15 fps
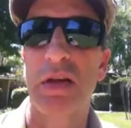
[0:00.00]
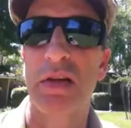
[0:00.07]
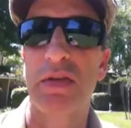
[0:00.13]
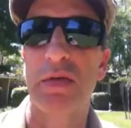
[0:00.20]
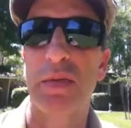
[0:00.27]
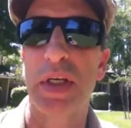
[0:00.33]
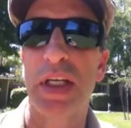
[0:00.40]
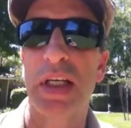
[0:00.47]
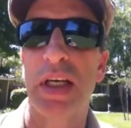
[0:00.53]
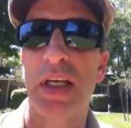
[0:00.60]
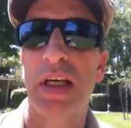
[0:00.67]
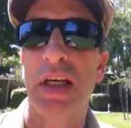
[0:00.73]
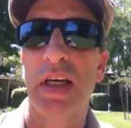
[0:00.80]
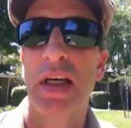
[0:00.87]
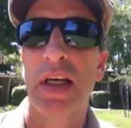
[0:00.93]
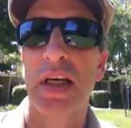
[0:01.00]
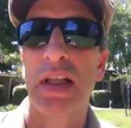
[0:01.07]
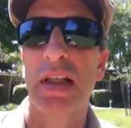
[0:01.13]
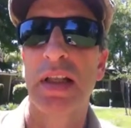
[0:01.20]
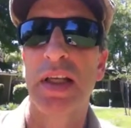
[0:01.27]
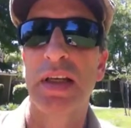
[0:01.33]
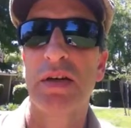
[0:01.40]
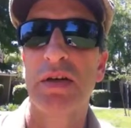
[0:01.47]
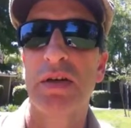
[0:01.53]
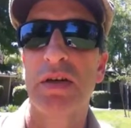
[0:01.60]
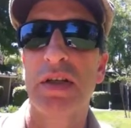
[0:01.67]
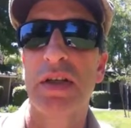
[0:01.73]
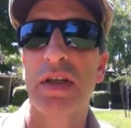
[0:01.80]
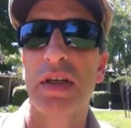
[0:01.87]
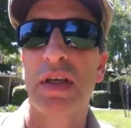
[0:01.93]
all of the big
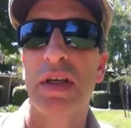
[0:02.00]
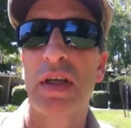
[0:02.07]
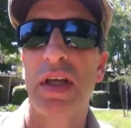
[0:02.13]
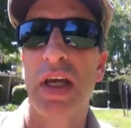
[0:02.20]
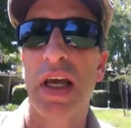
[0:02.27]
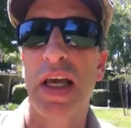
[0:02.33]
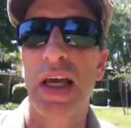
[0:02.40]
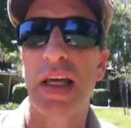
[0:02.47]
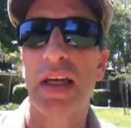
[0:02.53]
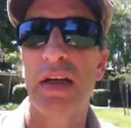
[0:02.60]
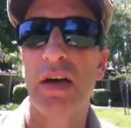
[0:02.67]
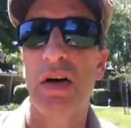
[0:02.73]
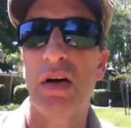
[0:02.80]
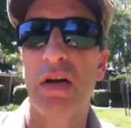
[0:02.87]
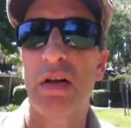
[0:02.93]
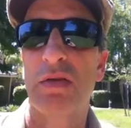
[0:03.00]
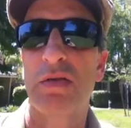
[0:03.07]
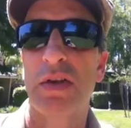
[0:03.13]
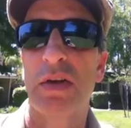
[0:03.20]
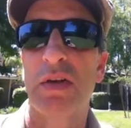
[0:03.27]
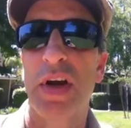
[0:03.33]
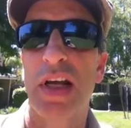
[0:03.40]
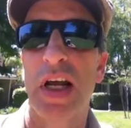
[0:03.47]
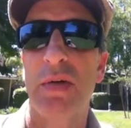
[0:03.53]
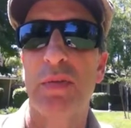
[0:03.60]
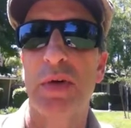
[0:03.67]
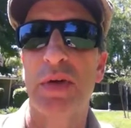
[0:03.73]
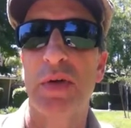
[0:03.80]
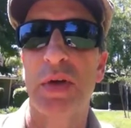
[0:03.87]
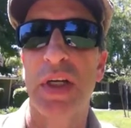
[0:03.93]
leaders, and all of the great
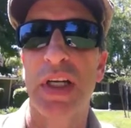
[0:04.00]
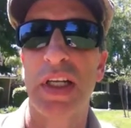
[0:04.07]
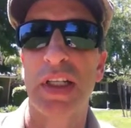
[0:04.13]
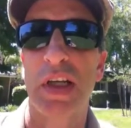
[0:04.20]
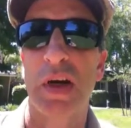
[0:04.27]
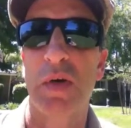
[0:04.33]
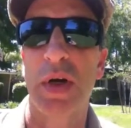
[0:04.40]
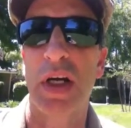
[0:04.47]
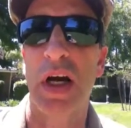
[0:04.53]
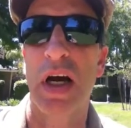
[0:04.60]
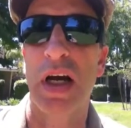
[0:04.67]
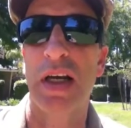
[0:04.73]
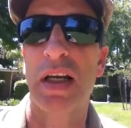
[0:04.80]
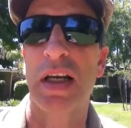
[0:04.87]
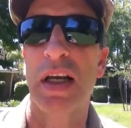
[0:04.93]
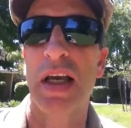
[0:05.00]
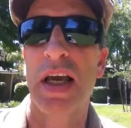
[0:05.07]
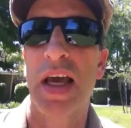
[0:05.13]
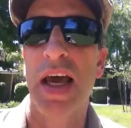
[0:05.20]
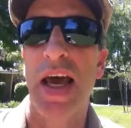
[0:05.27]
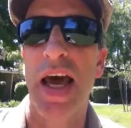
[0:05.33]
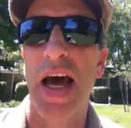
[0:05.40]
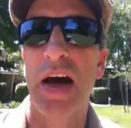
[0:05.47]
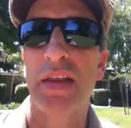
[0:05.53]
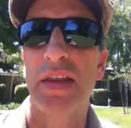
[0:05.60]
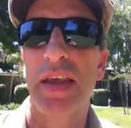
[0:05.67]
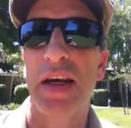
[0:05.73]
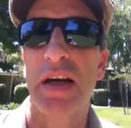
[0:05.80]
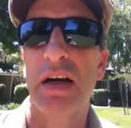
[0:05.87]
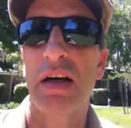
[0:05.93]
opportunities going on out
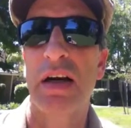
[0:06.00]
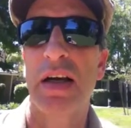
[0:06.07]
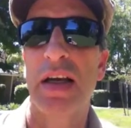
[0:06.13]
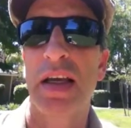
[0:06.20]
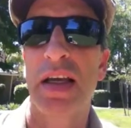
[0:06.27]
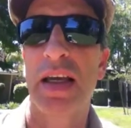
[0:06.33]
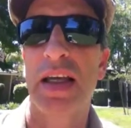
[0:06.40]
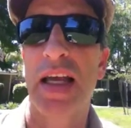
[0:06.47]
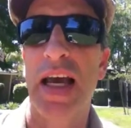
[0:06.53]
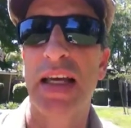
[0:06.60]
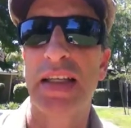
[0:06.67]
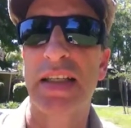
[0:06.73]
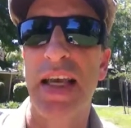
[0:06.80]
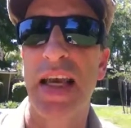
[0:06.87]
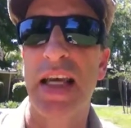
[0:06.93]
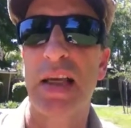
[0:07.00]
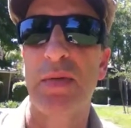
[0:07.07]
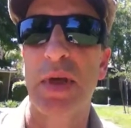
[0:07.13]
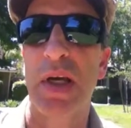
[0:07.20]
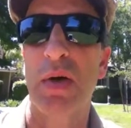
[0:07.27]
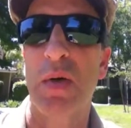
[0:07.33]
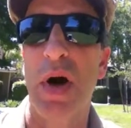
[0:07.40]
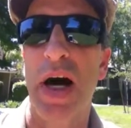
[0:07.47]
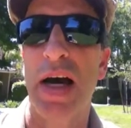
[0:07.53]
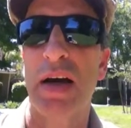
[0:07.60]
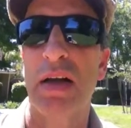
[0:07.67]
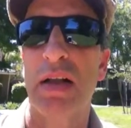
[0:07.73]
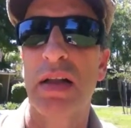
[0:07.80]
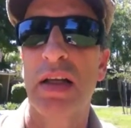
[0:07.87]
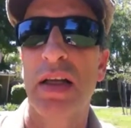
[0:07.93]
there. It has taken me a
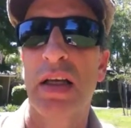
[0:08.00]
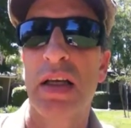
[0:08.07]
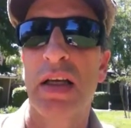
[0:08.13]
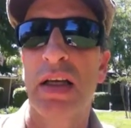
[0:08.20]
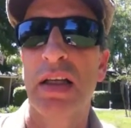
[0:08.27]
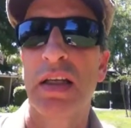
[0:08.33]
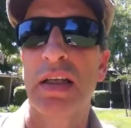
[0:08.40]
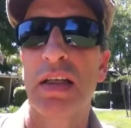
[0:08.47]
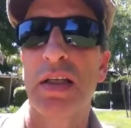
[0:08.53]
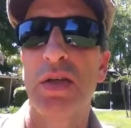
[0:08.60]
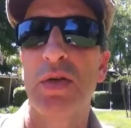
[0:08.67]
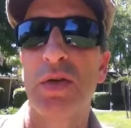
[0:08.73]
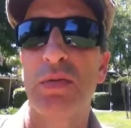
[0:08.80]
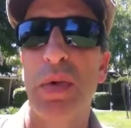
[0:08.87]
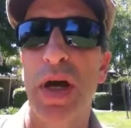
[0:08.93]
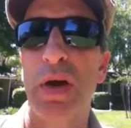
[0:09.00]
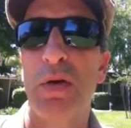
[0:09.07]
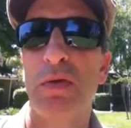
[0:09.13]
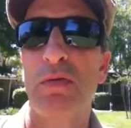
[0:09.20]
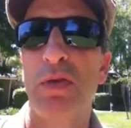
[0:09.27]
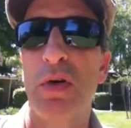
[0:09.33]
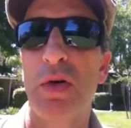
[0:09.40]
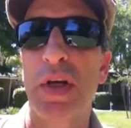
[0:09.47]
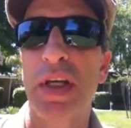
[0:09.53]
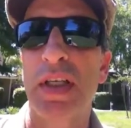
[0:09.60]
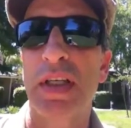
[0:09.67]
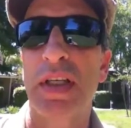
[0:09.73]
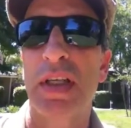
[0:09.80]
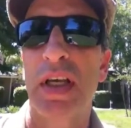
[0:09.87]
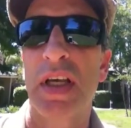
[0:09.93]
while to choose my own
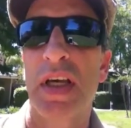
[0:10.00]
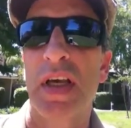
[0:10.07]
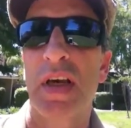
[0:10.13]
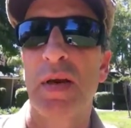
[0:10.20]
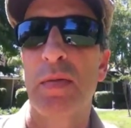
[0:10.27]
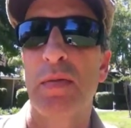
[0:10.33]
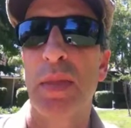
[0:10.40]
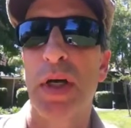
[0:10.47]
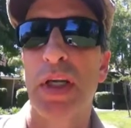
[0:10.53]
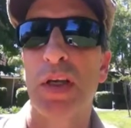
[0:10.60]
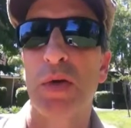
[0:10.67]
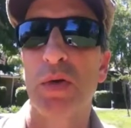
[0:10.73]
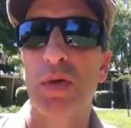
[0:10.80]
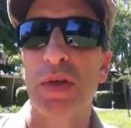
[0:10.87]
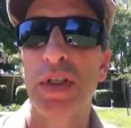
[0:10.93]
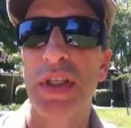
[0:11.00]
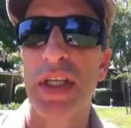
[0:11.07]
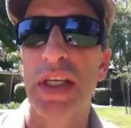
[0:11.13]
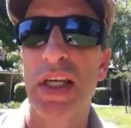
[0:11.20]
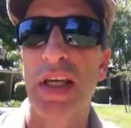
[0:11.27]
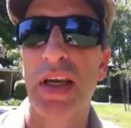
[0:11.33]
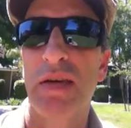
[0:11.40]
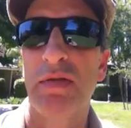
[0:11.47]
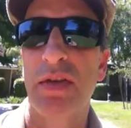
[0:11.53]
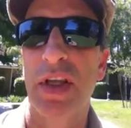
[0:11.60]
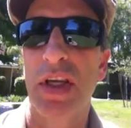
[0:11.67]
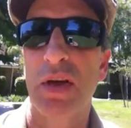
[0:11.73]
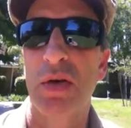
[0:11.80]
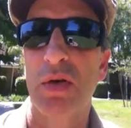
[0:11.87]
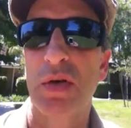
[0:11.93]
focus, but you will see
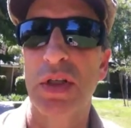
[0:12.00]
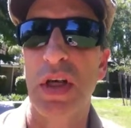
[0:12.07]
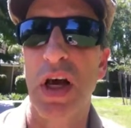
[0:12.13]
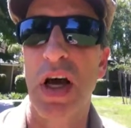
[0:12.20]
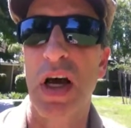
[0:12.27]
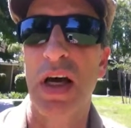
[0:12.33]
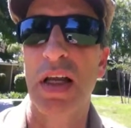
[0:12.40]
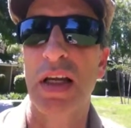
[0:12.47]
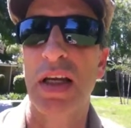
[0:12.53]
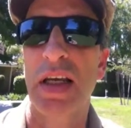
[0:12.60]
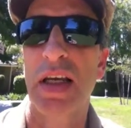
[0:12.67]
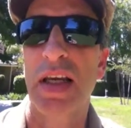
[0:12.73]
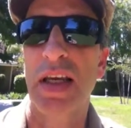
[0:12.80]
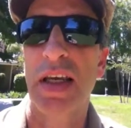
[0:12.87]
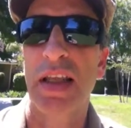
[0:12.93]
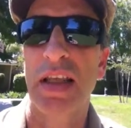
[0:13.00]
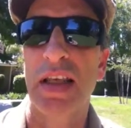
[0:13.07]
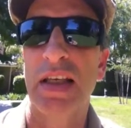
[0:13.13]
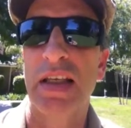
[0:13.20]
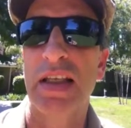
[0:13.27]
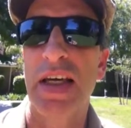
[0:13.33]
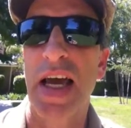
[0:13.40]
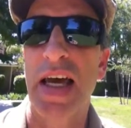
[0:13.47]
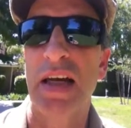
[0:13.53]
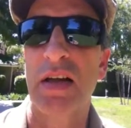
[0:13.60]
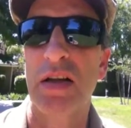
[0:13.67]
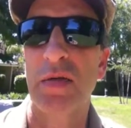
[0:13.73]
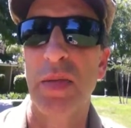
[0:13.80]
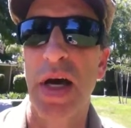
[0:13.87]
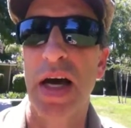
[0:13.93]
videos on this
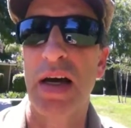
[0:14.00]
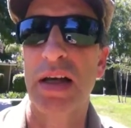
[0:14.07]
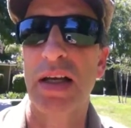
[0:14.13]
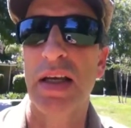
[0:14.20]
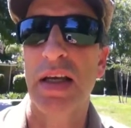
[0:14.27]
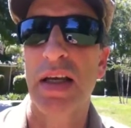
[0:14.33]
channel about